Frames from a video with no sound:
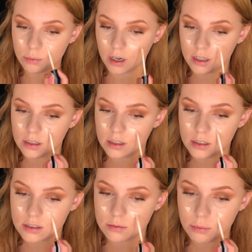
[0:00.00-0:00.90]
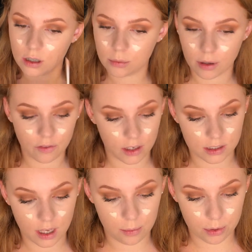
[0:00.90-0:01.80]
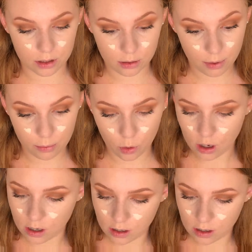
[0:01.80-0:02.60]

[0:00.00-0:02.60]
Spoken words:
brighten this part of my face up a little bit more.